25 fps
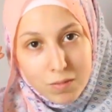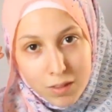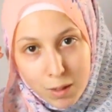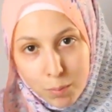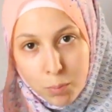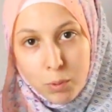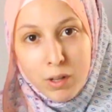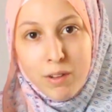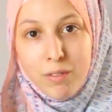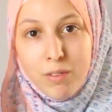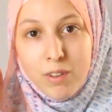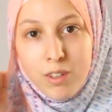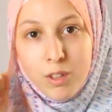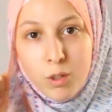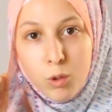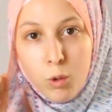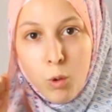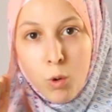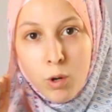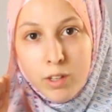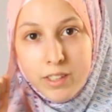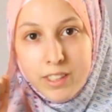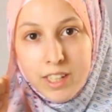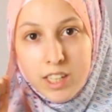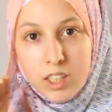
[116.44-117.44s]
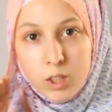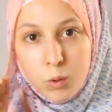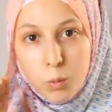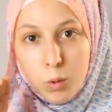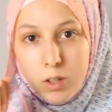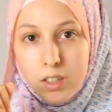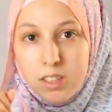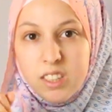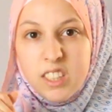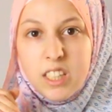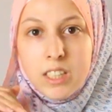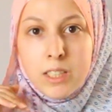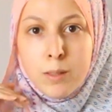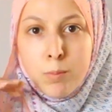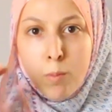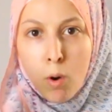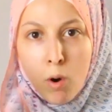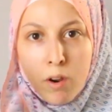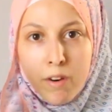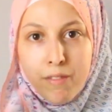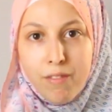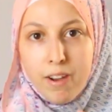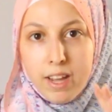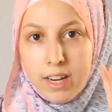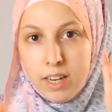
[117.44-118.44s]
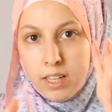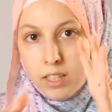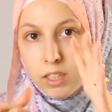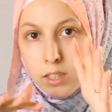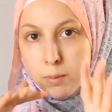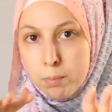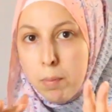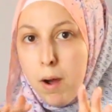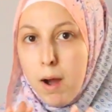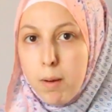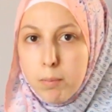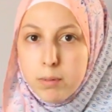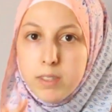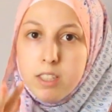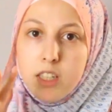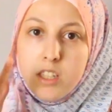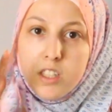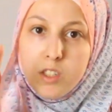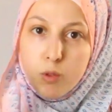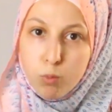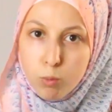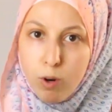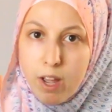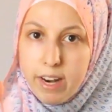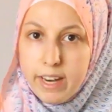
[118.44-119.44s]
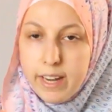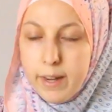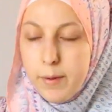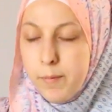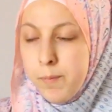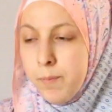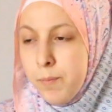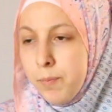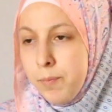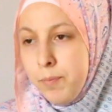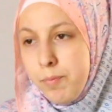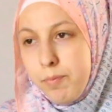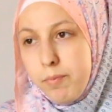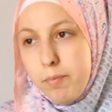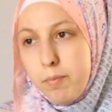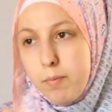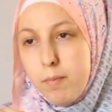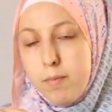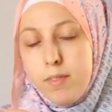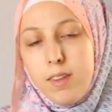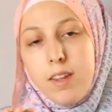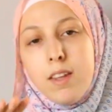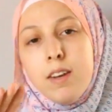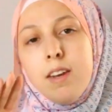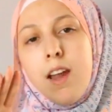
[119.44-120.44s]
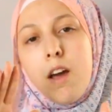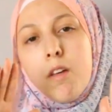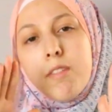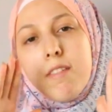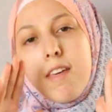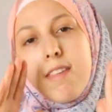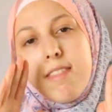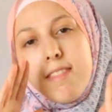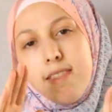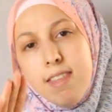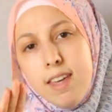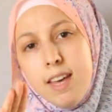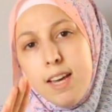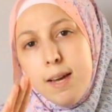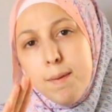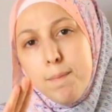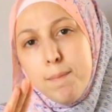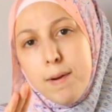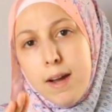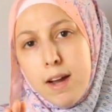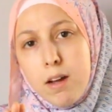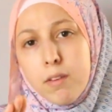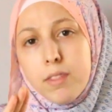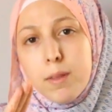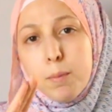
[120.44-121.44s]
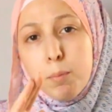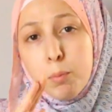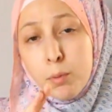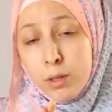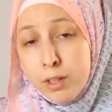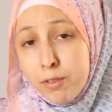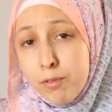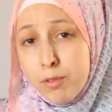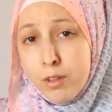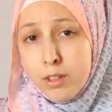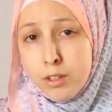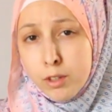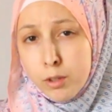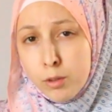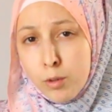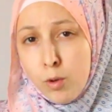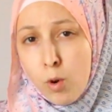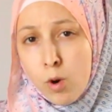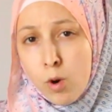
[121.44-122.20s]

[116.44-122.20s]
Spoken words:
the prefrontal cortex works. It's motivated, it's pumped, it's ready. Now, the thing about the prefrontal